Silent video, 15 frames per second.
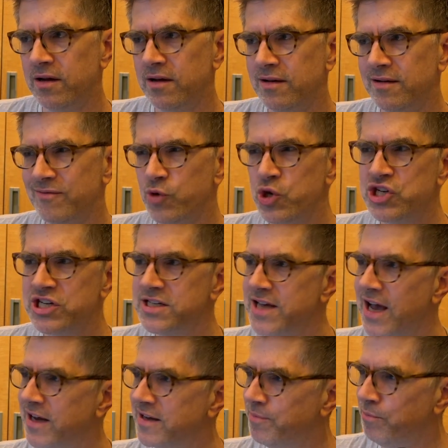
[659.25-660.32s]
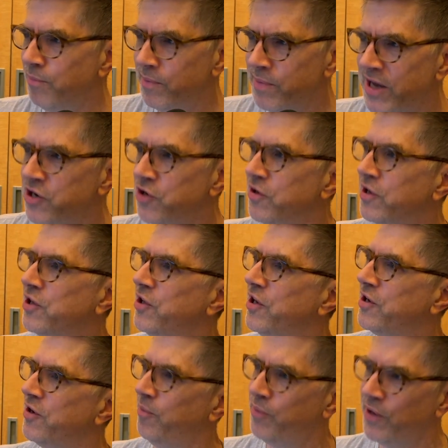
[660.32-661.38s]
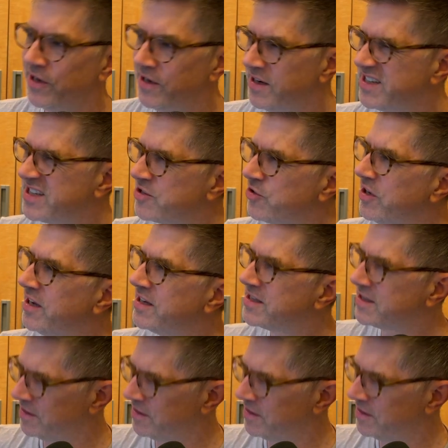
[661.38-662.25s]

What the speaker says: which exact menu to click or button. It sort of gets the